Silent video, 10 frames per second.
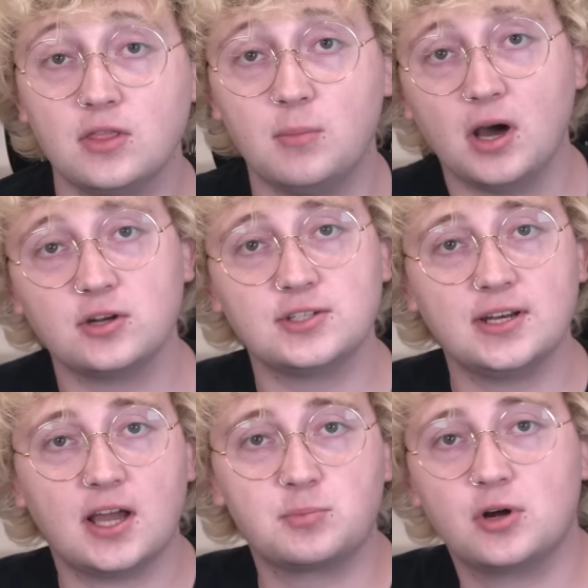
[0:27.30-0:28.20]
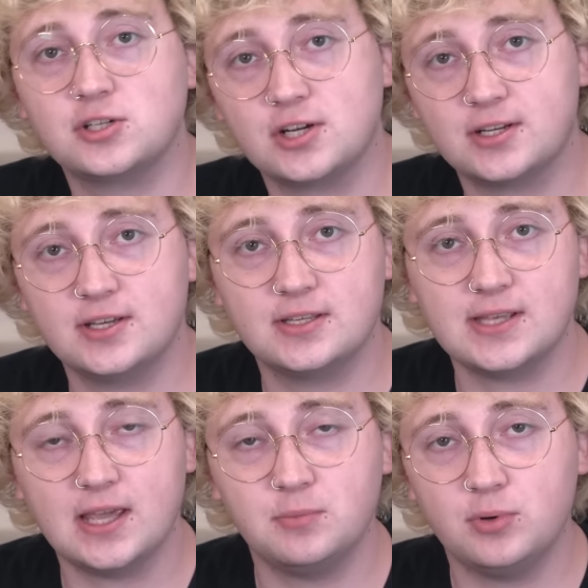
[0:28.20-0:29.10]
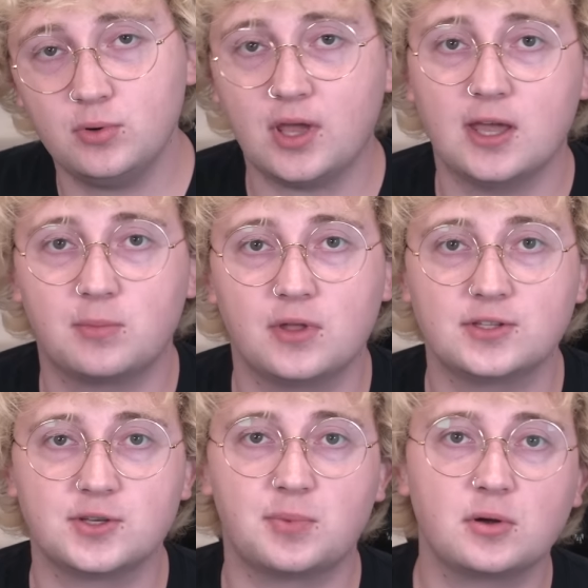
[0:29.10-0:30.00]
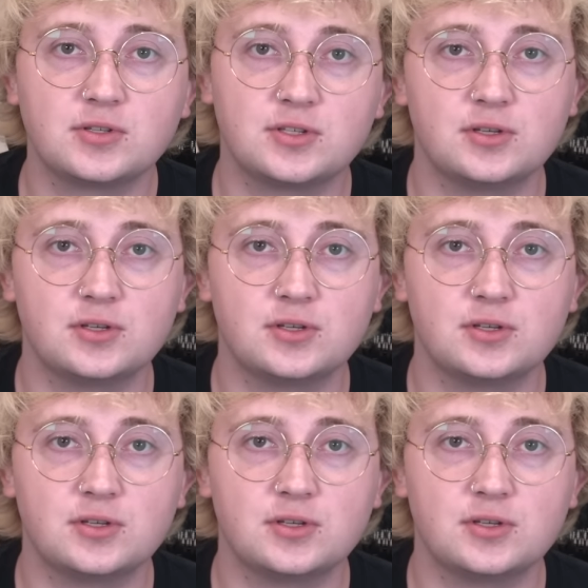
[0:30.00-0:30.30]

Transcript: The Modern Day Knight Project is a boot camp that's supposed